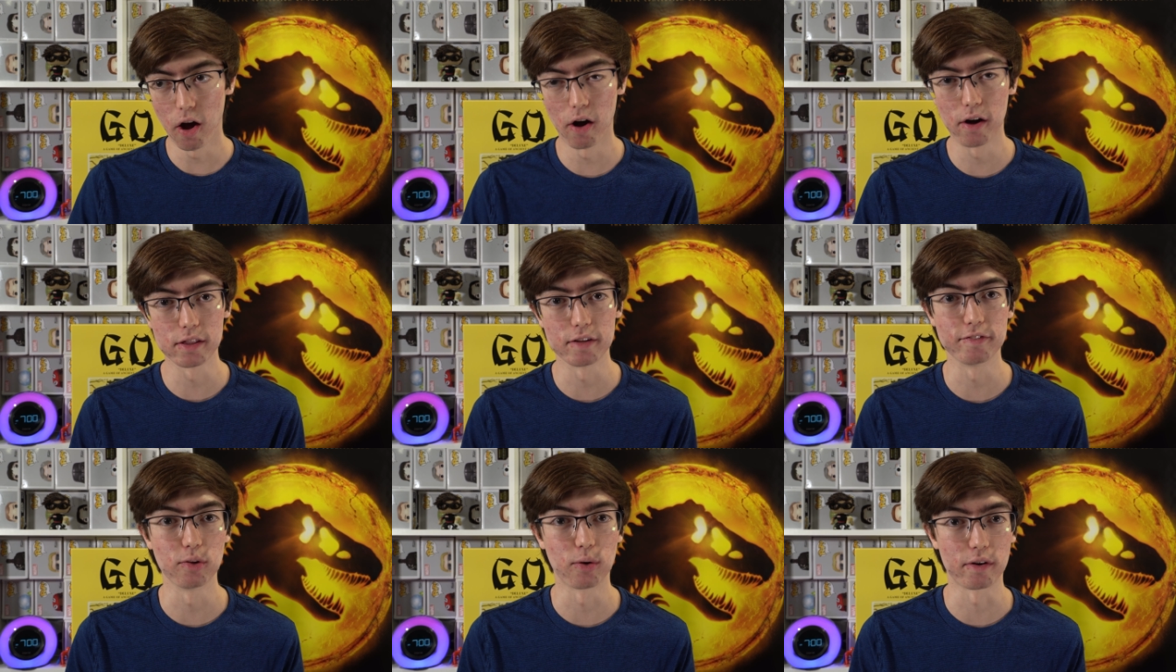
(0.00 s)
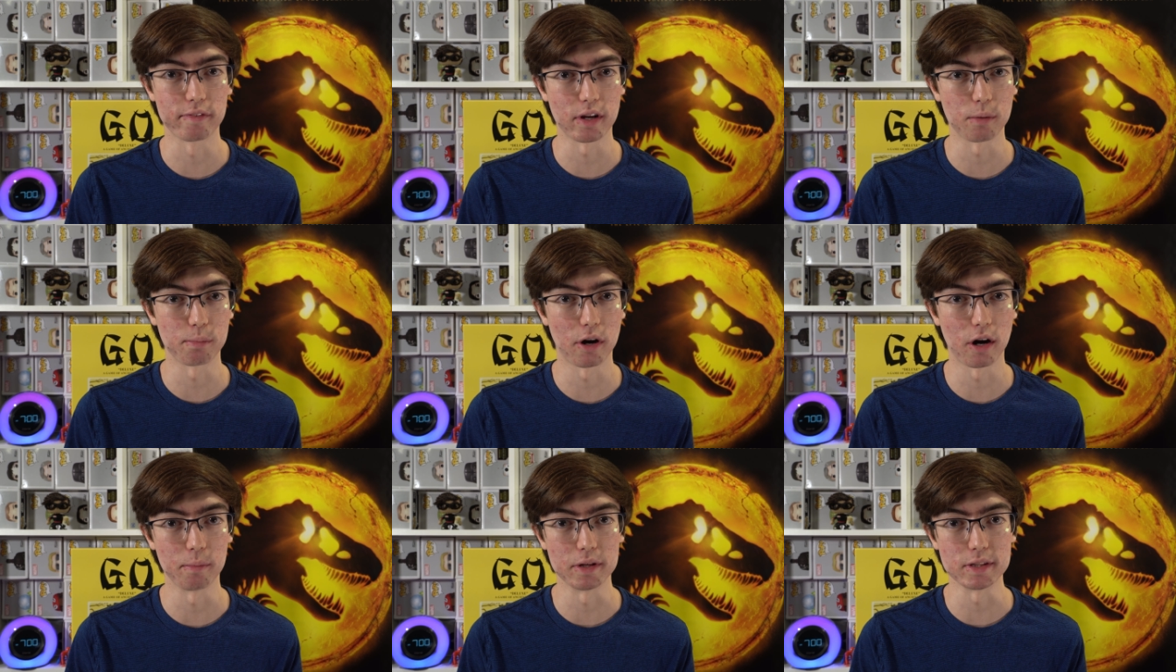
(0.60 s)
on the floor of their
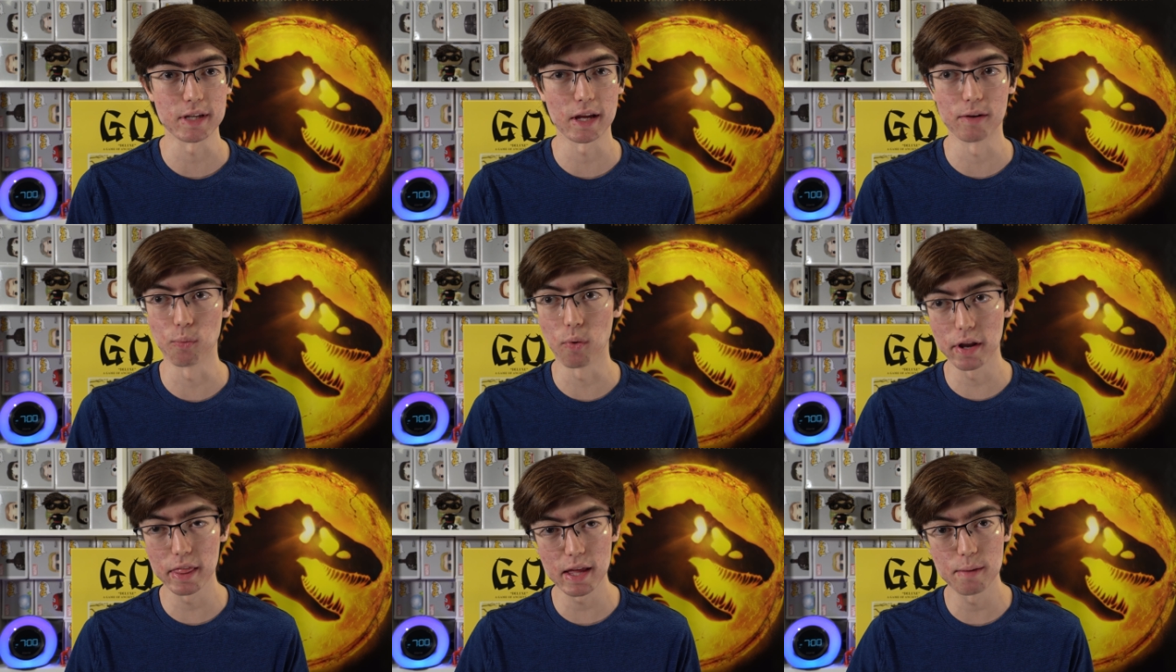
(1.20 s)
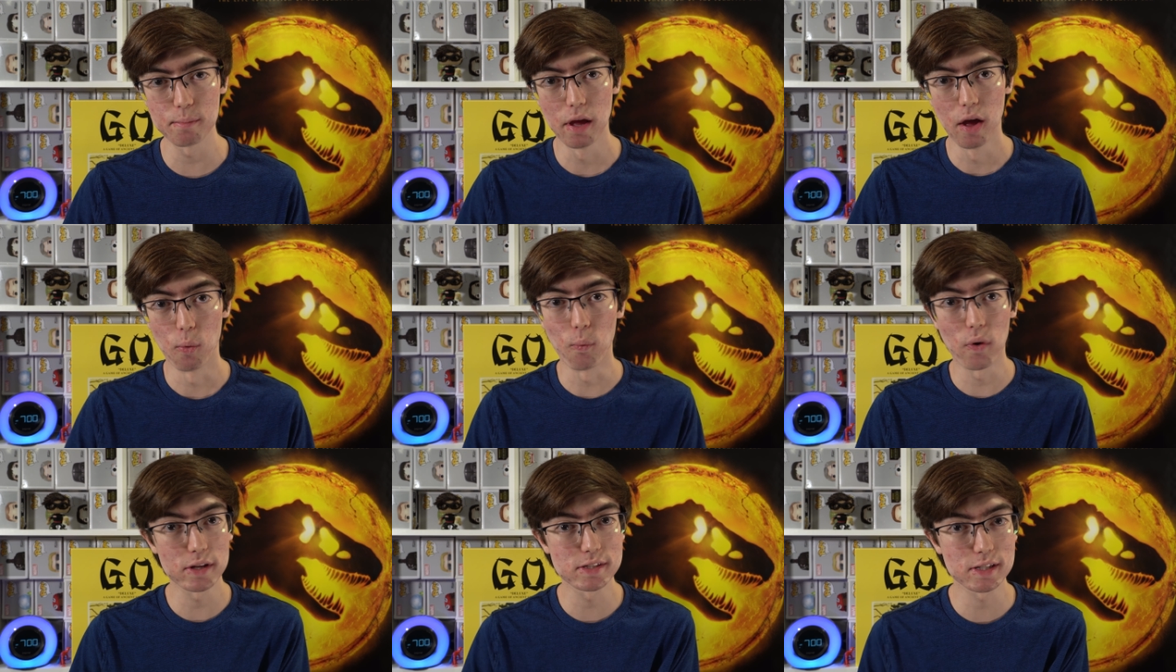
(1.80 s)
apartment, and one of them
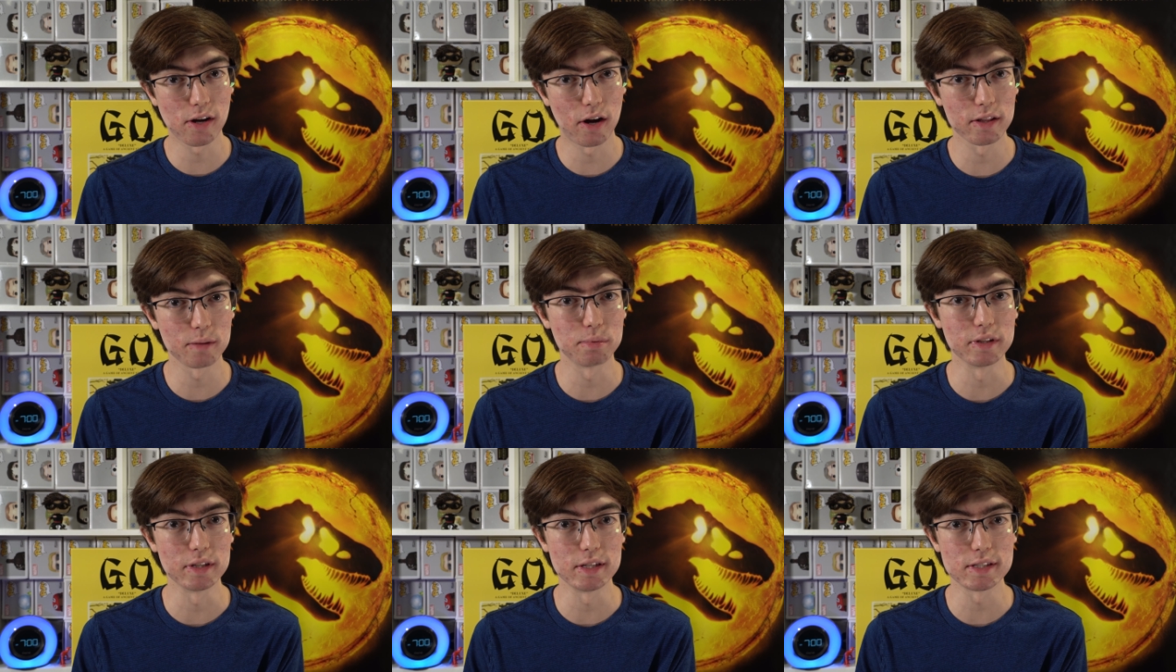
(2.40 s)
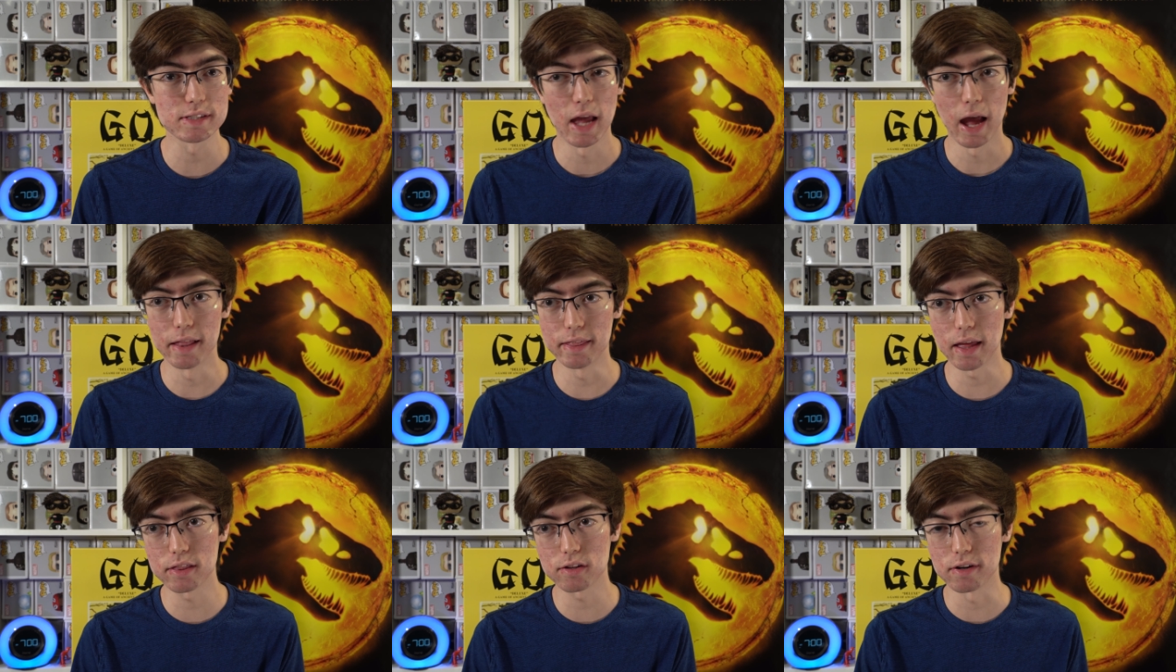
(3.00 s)
wants to call the police,
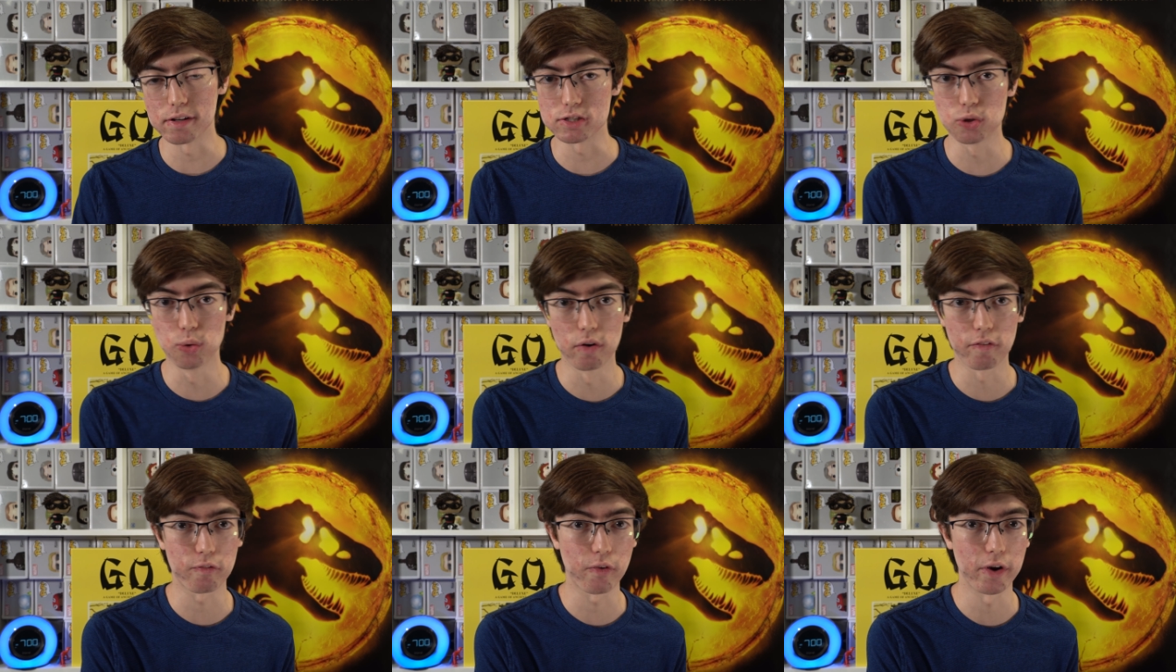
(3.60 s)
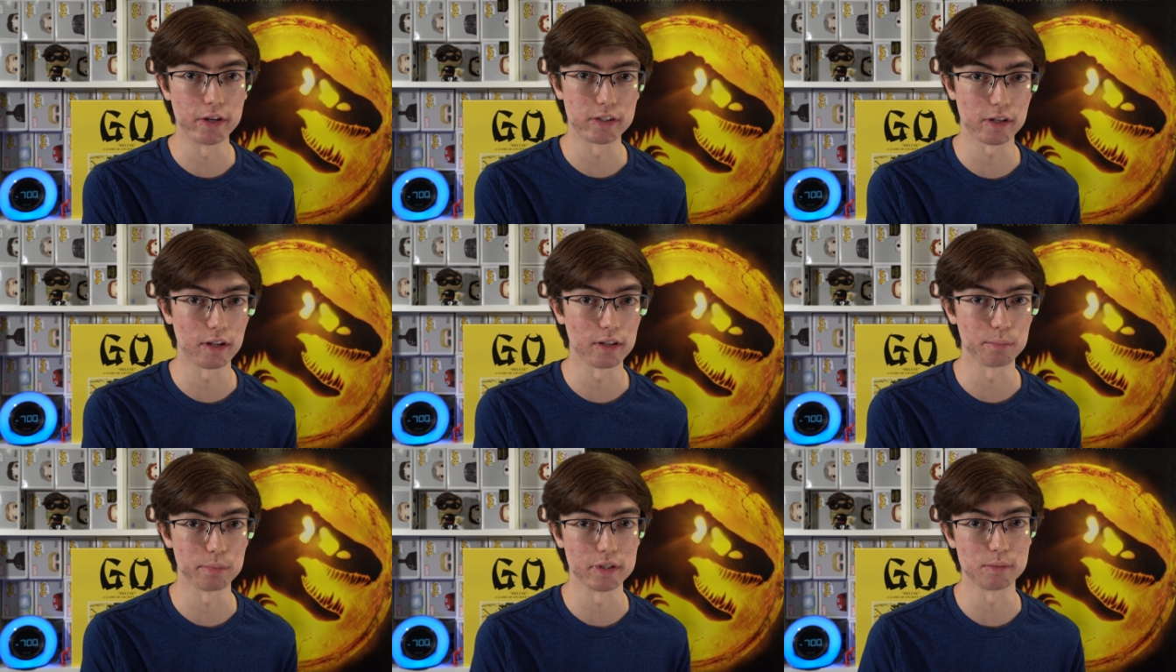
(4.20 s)
and the other is too afraid to
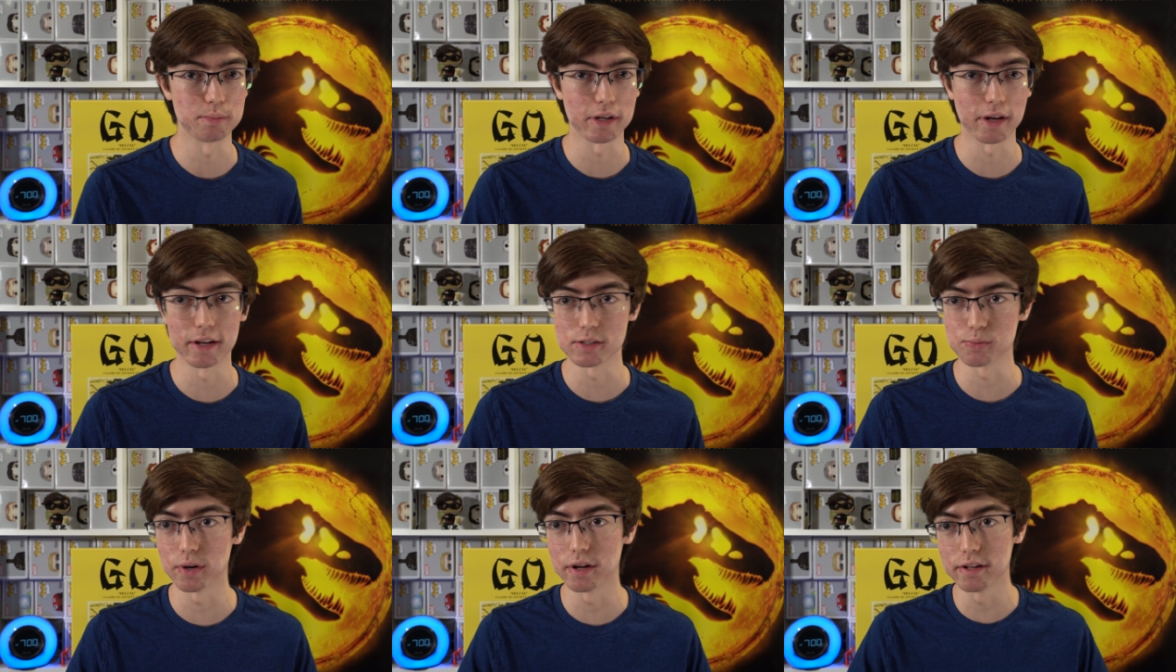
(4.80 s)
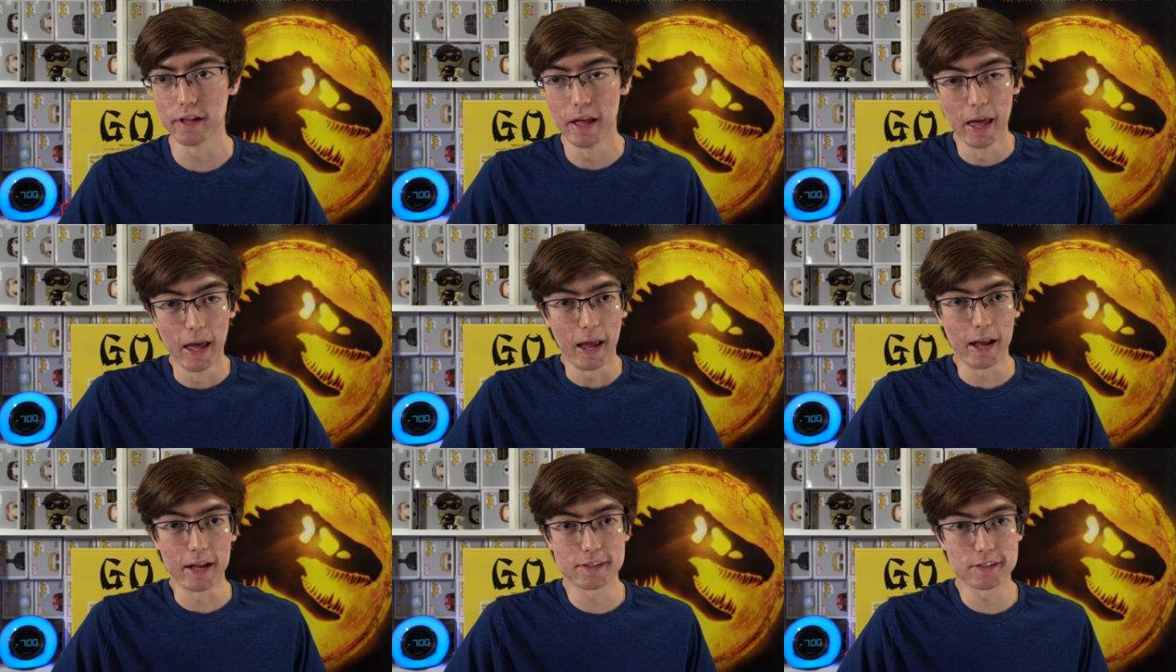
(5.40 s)
call the police because, well,
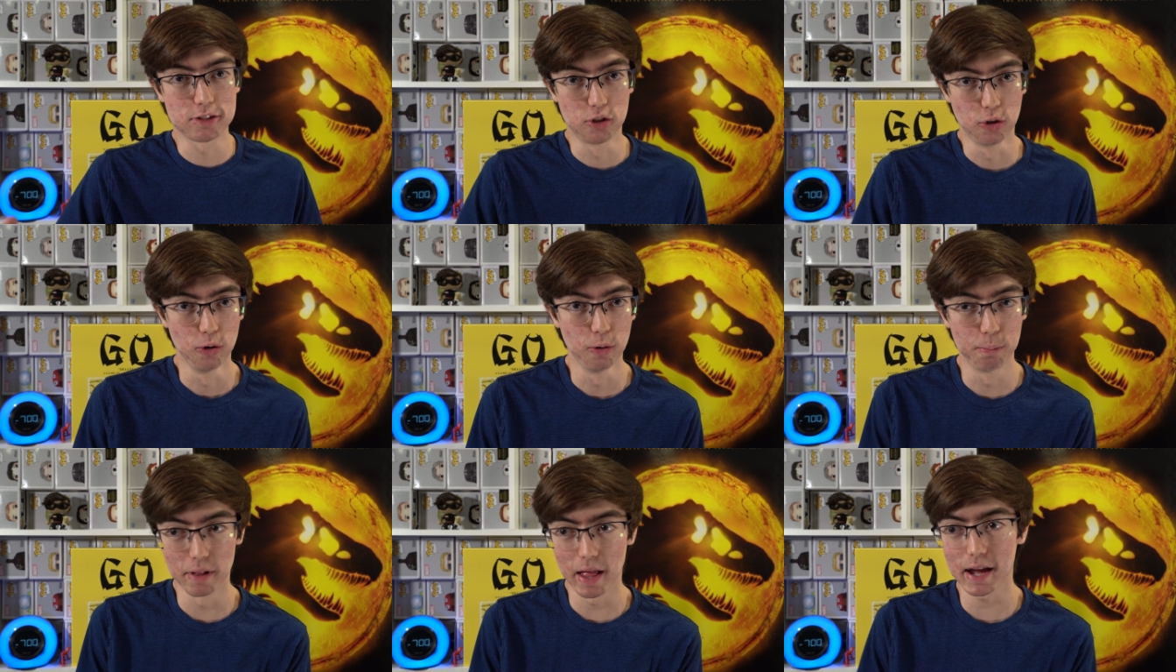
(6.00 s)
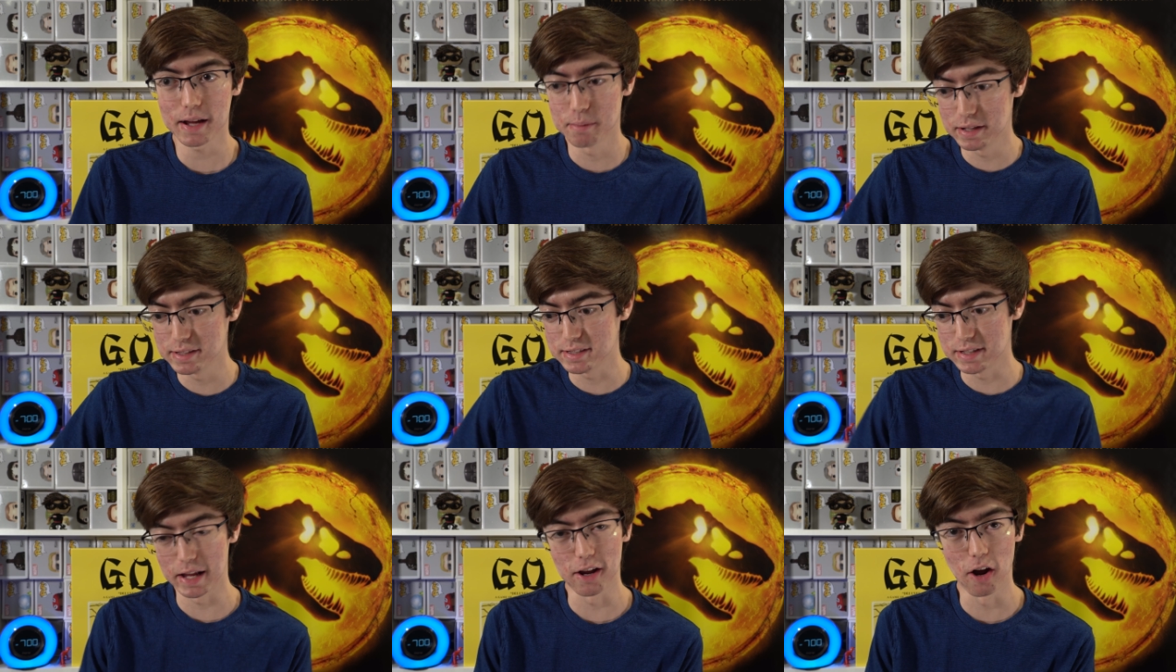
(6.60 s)
it's two black men
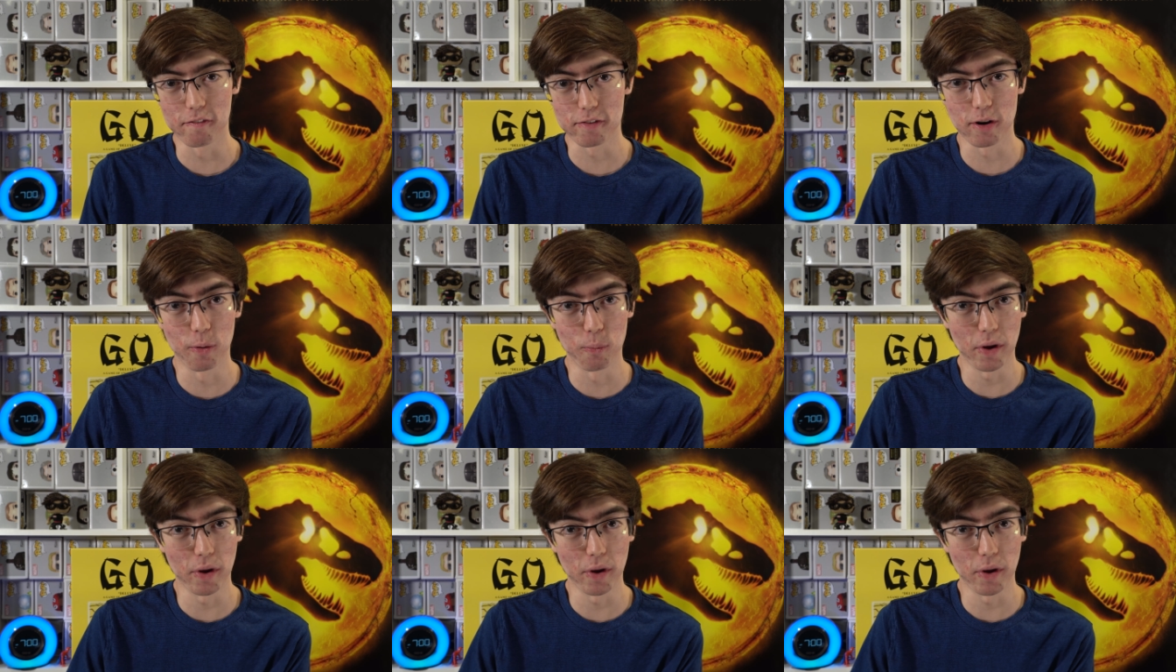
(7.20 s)
standing over a